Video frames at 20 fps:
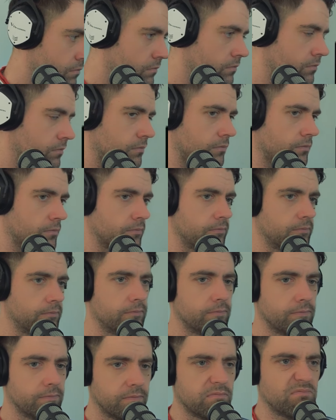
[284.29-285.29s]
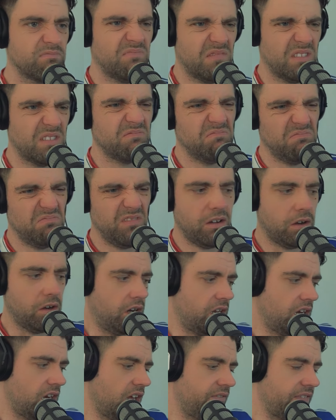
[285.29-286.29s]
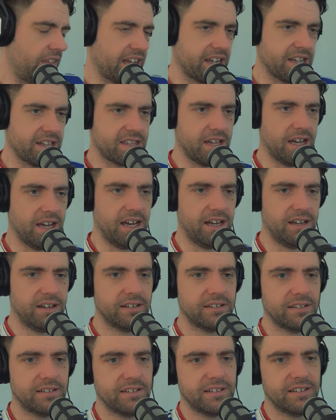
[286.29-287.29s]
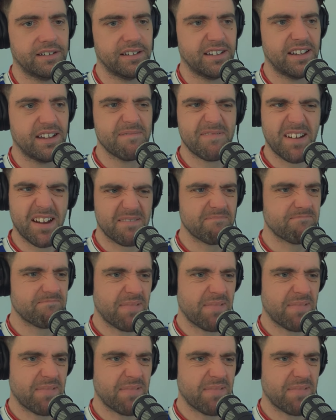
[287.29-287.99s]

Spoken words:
Oh, I love that guitar. Oh,